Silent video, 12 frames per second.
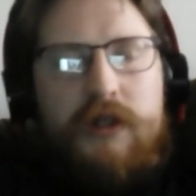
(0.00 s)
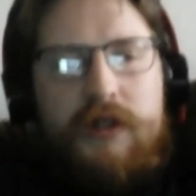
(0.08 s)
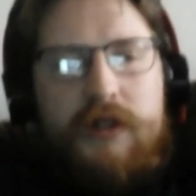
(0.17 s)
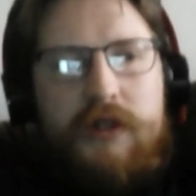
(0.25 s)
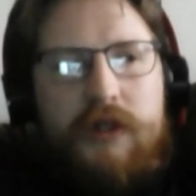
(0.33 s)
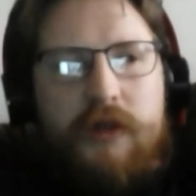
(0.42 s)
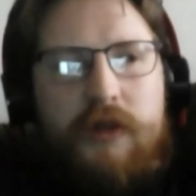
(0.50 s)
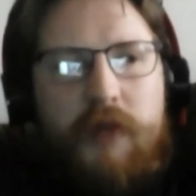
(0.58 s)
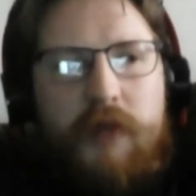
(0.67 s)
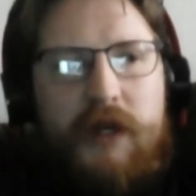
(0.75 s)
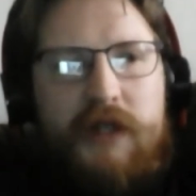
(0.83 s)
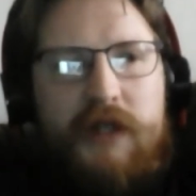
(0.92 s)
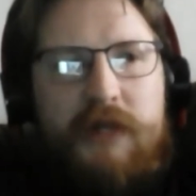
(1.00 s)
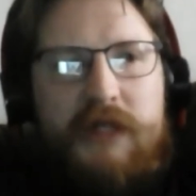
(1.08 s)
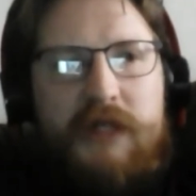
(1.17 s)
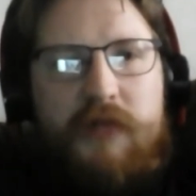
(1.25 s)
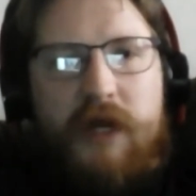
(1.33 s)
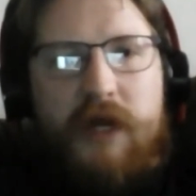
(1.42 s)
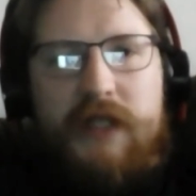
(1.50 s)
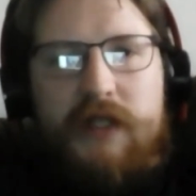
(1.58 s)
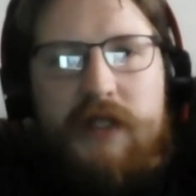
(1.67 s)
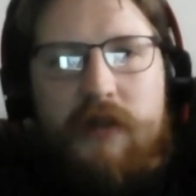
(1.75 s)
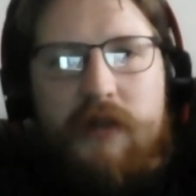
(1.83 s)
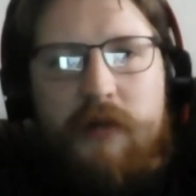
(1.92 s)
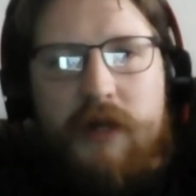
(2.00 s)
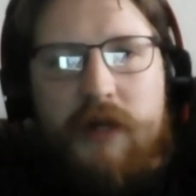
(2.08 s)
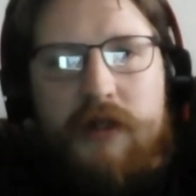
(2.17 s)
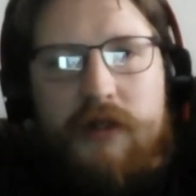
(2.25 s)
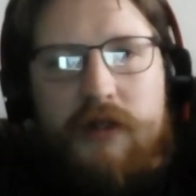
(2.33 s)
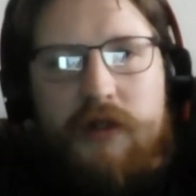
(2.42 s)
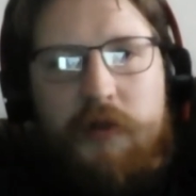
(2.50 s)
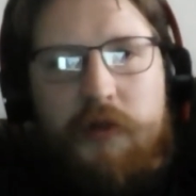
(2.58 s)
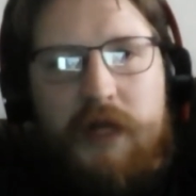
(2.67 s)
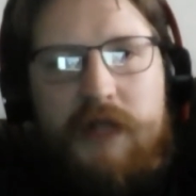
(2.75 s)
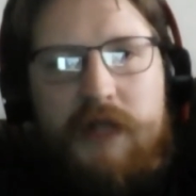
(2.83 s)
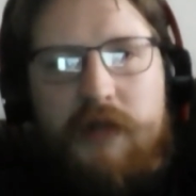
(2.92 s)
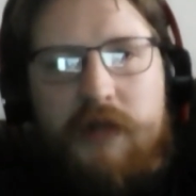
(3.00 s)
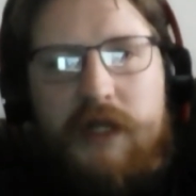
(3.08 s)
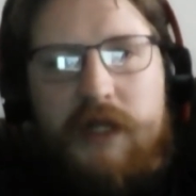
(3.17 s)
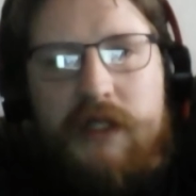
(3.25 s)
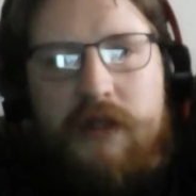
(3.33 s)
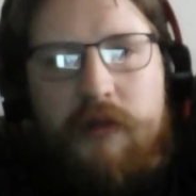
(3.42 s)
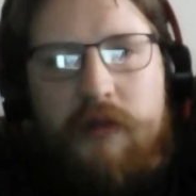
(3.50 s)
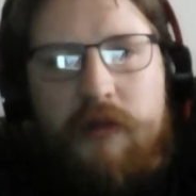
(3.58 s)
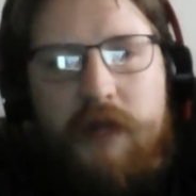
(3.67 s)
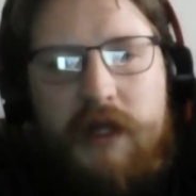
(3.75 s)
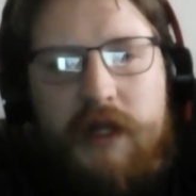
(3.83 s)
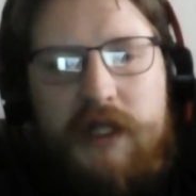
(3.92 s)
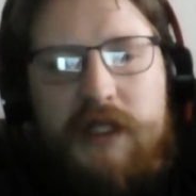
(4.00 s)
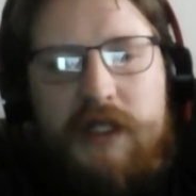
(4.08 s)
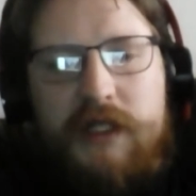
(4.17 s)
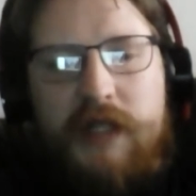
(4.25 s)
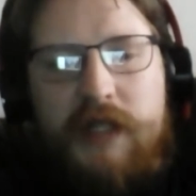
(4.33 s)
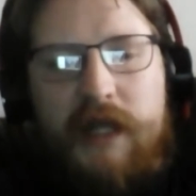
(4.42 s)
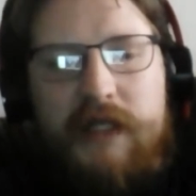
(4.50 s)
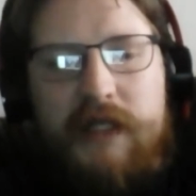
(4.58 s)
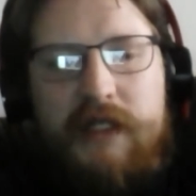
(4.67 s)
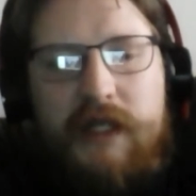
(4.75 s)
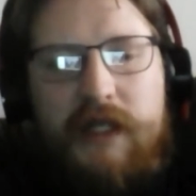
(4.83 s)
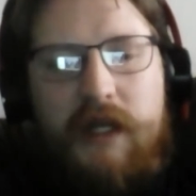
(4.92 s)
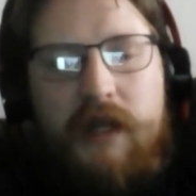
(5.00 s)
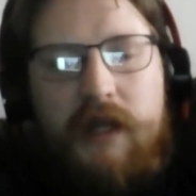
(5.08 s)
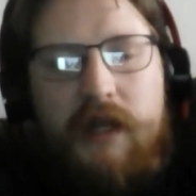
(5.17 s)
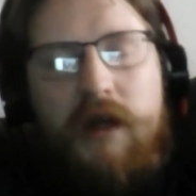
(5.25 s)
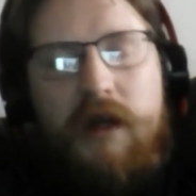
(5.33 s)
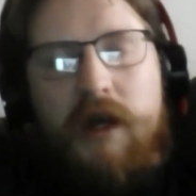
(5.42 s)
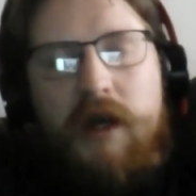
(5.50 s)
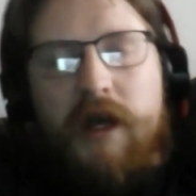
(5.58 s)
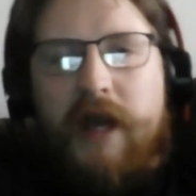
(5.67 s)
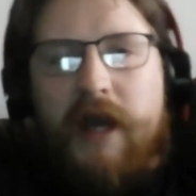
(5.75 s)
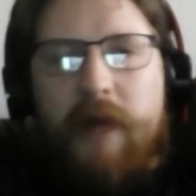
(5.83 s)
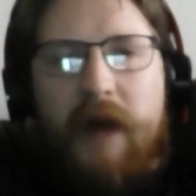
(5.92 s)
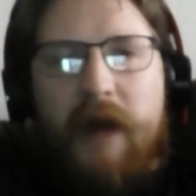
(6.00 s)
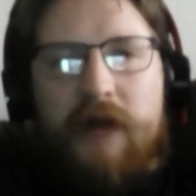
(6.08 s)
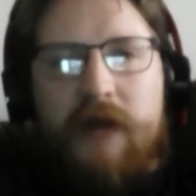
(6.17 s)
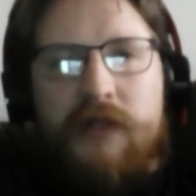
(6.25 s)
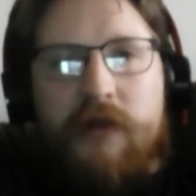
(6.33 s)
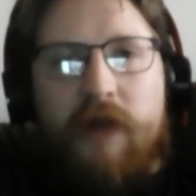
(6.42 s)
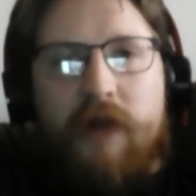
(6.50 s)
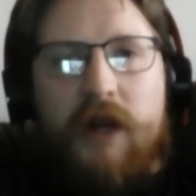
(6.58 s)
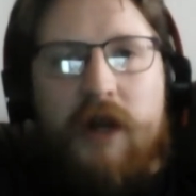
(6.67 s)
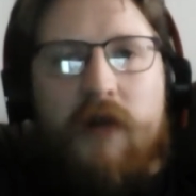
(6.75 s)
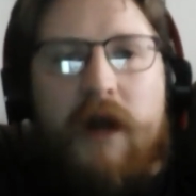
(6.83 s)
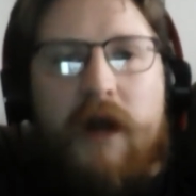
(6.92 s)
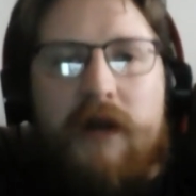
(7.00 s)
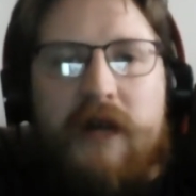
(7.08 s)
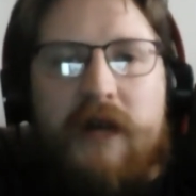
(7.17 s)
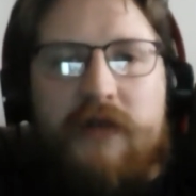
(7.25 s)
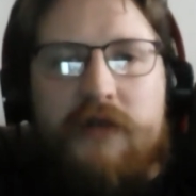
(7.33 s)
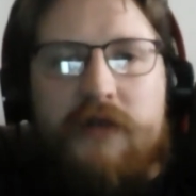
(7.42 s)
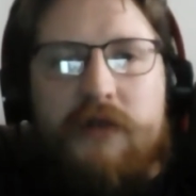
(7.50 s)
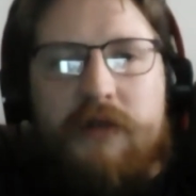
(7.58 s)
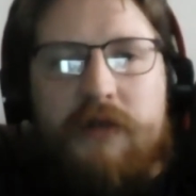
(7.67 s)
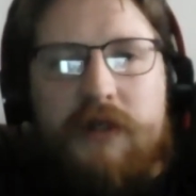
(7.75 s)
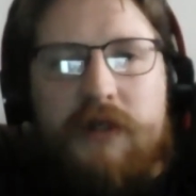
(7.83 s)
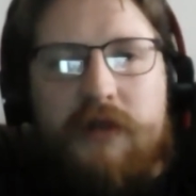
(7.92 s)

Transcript: took the players by surprise a little bit, or took you by surprise a little bit, that Sac State came out and sort of hung around after you had